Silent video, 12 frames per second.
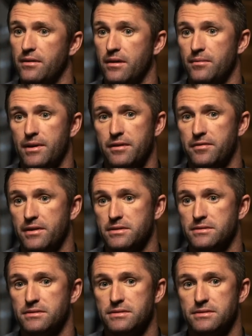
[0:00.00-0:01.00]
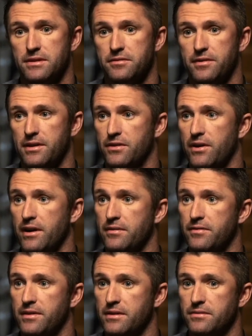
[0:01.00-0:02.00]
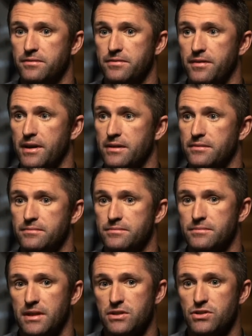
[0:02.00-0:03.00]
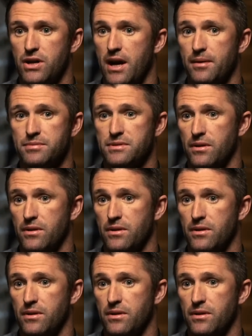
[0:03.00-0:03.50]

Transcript: I mean, I still feel great, feel fit and sharp.